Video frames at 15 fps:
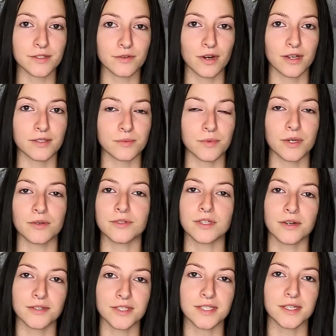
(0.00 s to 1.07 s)
crossroads
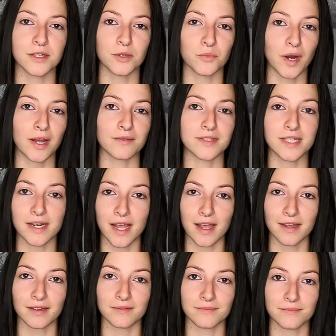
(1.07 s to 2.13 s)
are still around
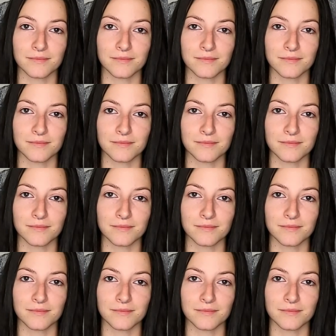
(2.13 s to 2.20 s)
today.